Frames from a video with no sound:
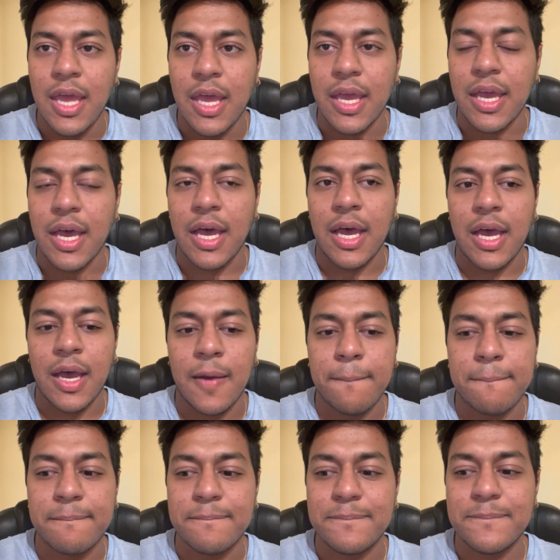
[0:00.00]

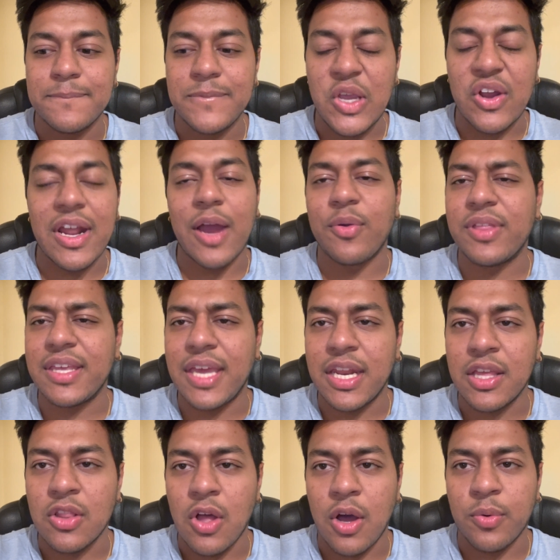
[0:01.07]
you're not really getting
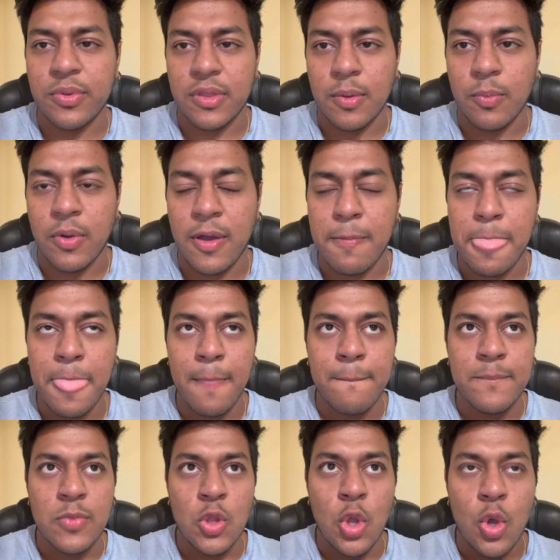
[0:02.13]
along with them, right?
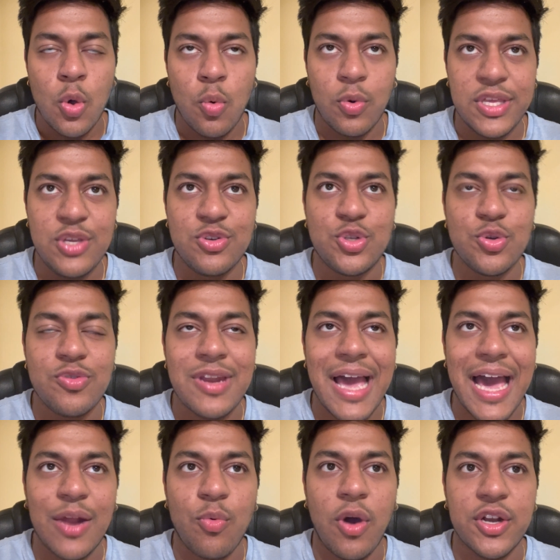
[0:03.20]
What you do
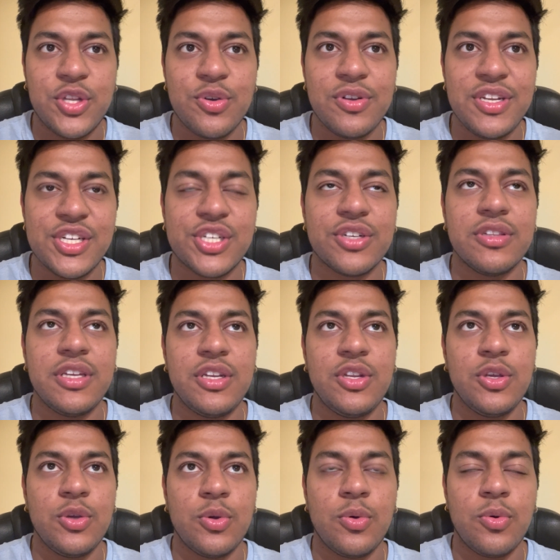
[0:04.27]
not want to initially
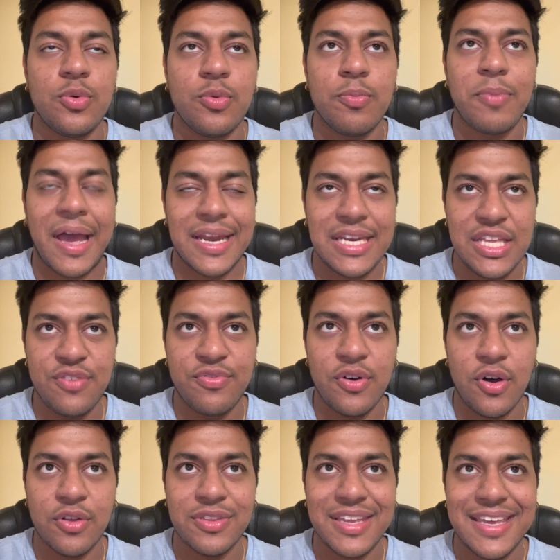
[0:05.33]
do by
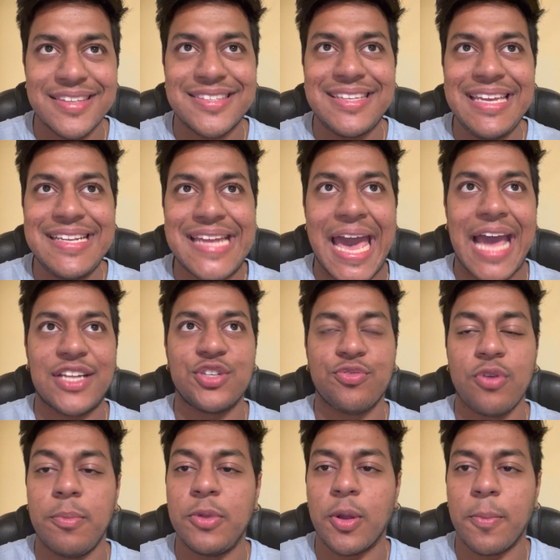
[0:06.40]
default is detach from your